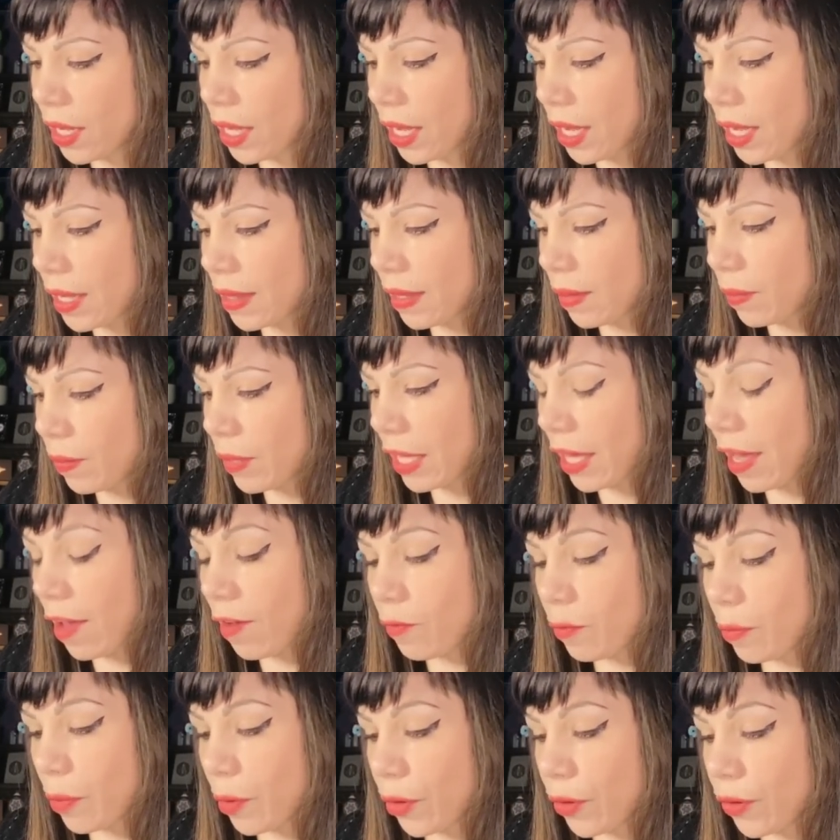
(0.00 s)
And then we
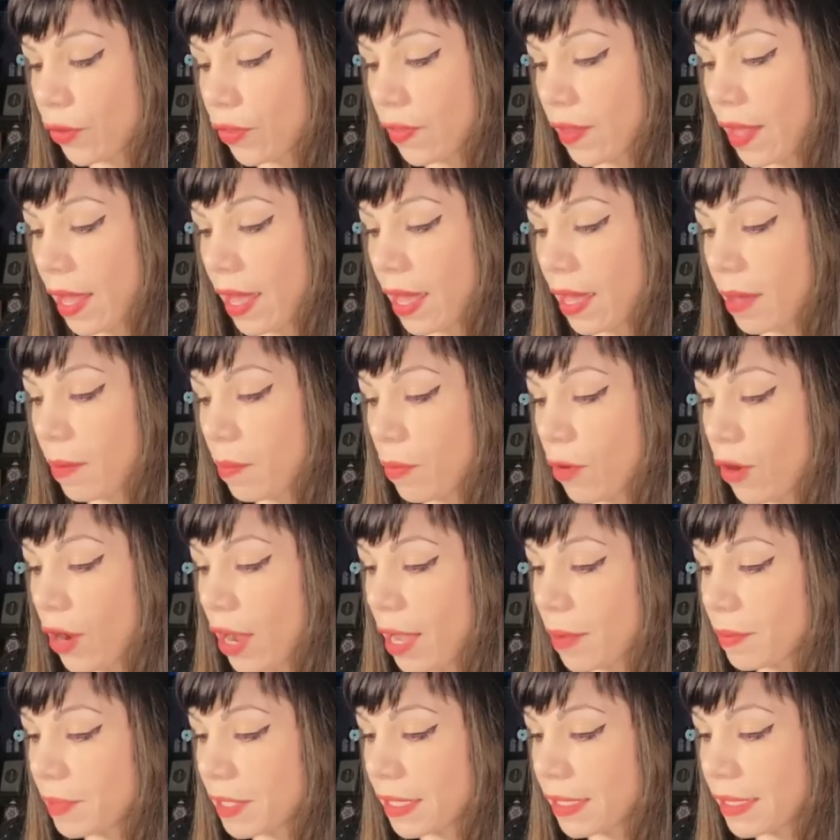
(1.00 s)
have birthday.
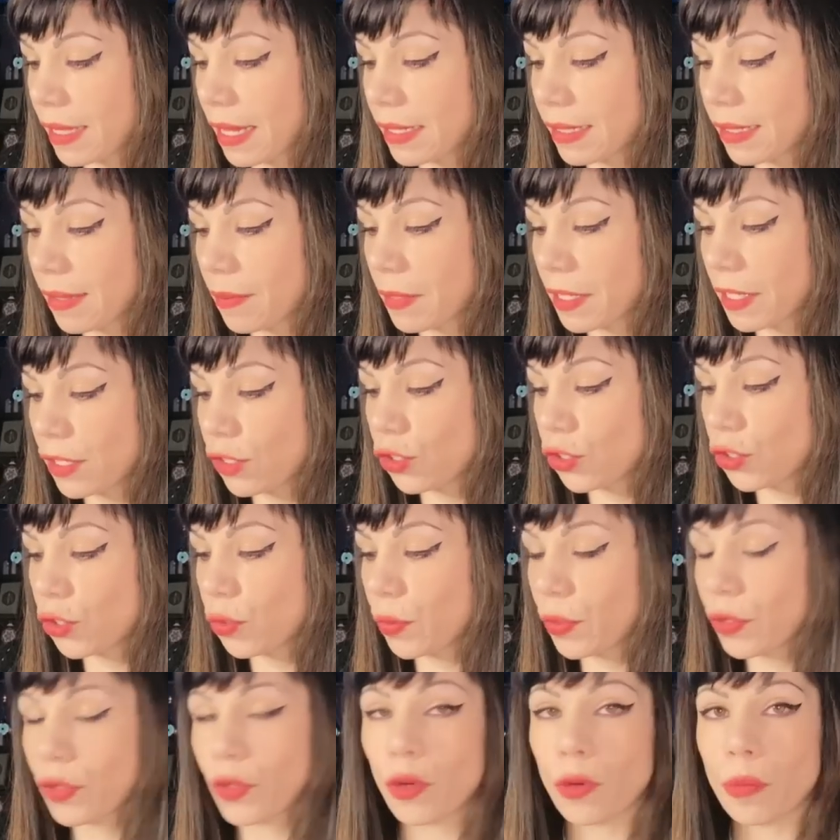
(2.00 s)
Perhaps this had something to do
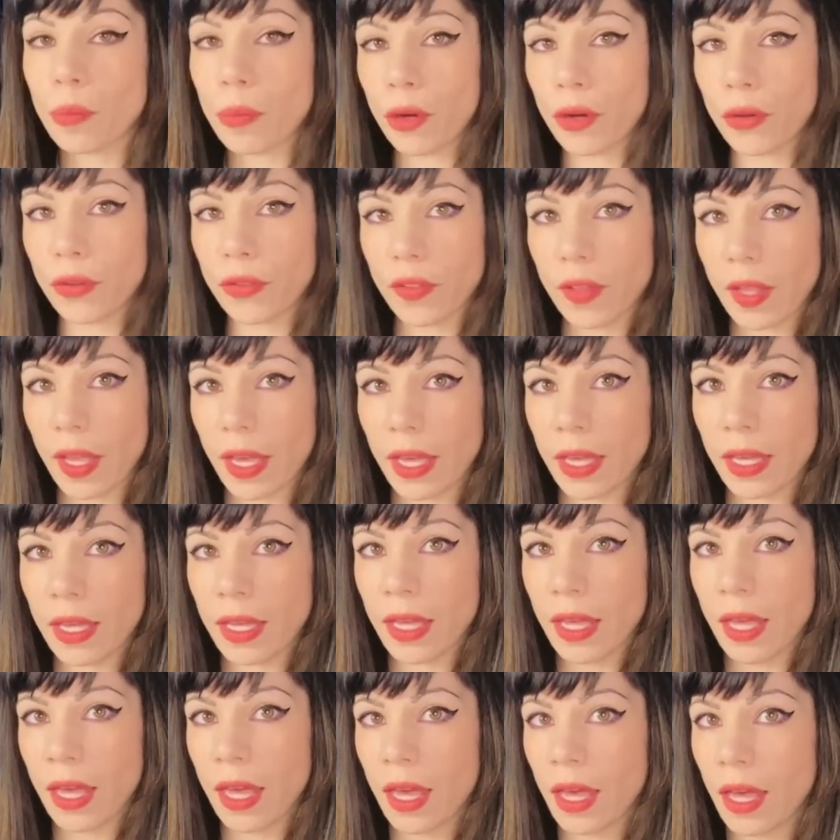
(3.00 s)
with your birthday
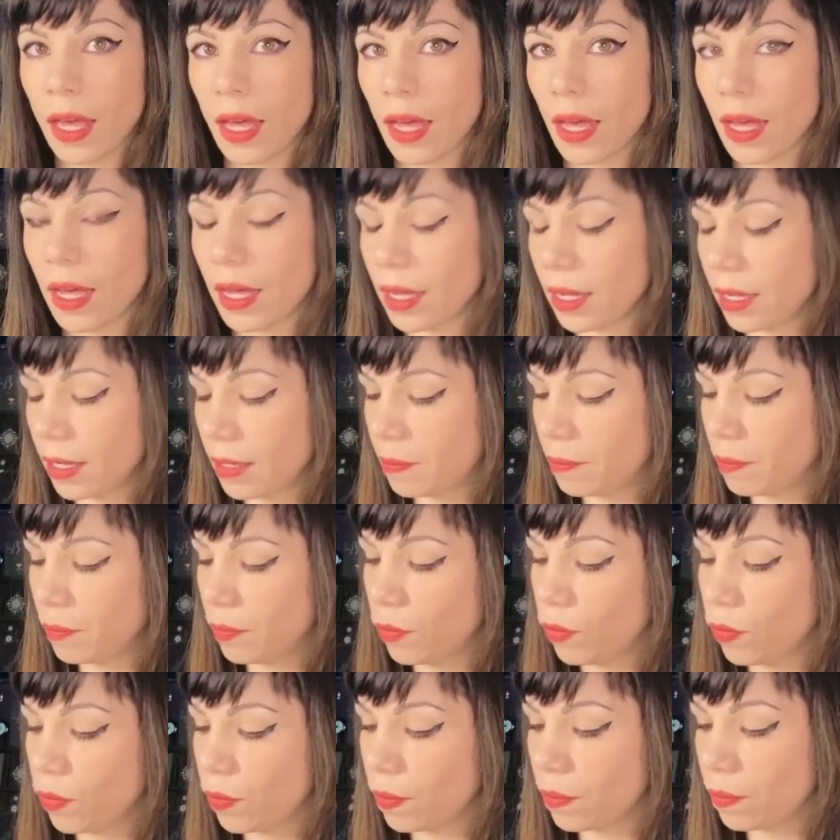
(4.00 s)

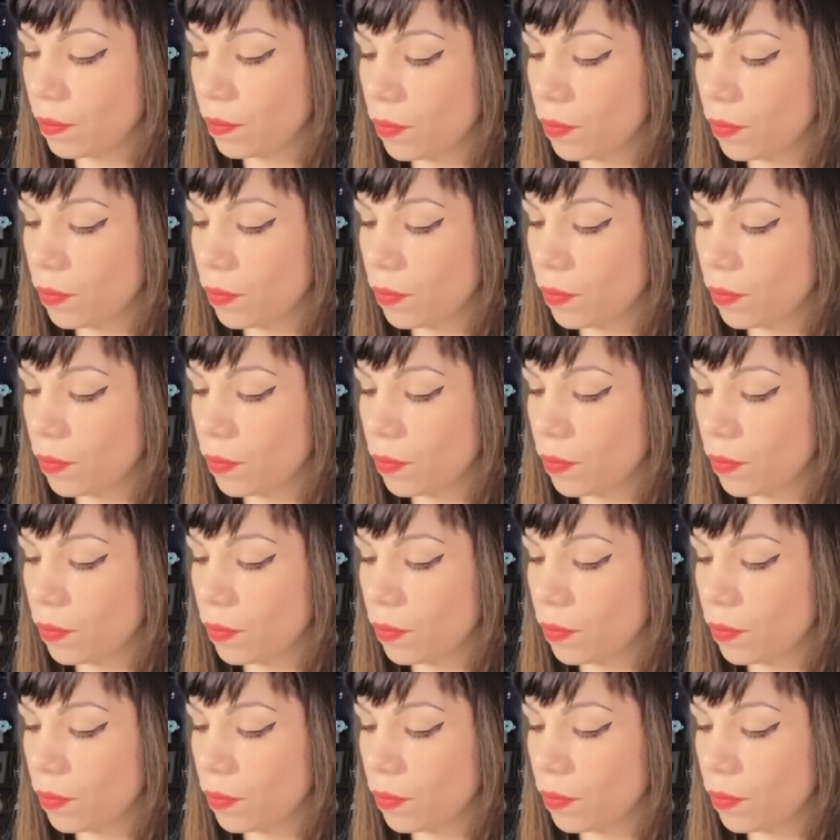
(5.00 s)
um,